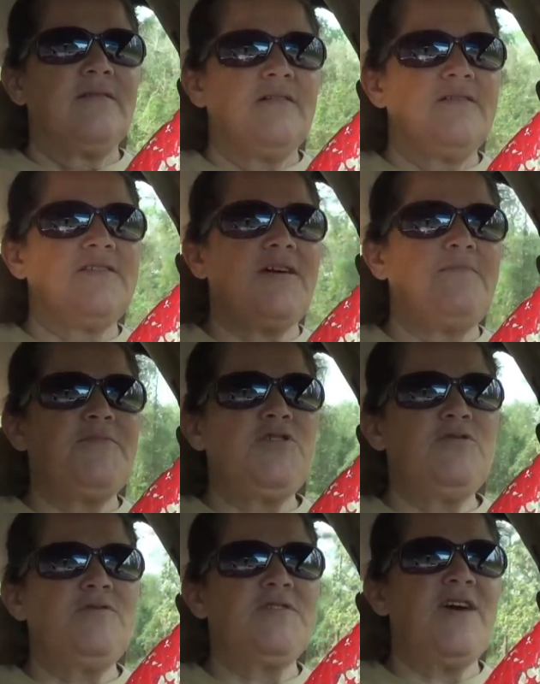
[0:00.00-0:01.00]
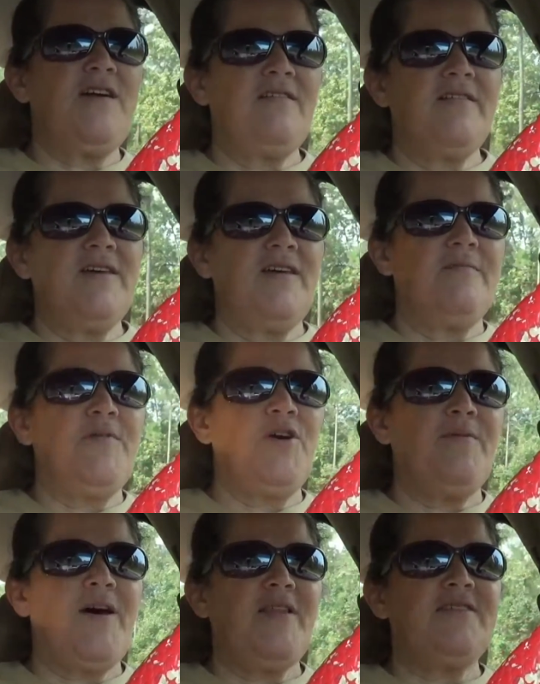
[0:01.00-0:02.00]
because I'm too scared to get up
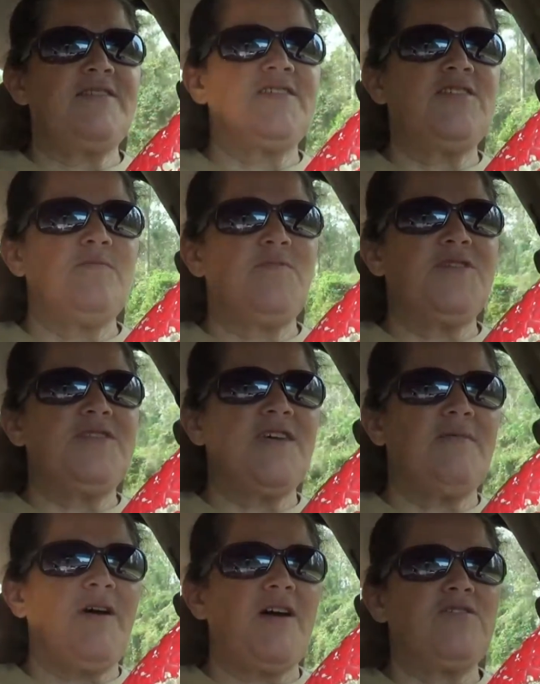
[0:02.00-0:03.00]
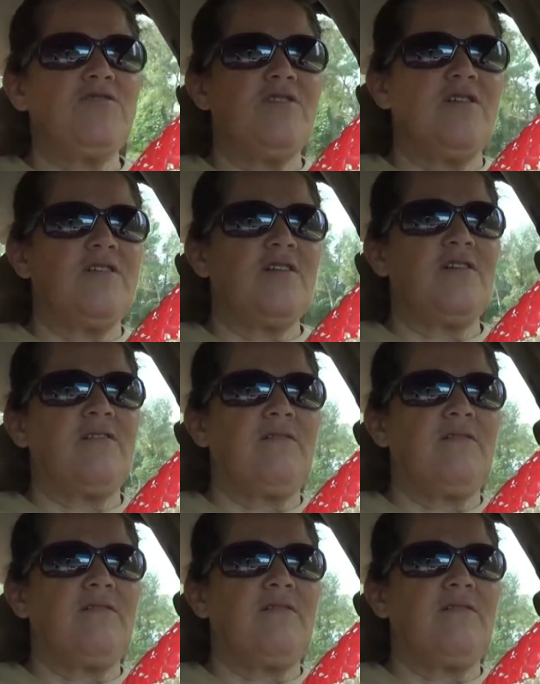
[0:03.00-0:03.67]
here by this stupid semi-truck.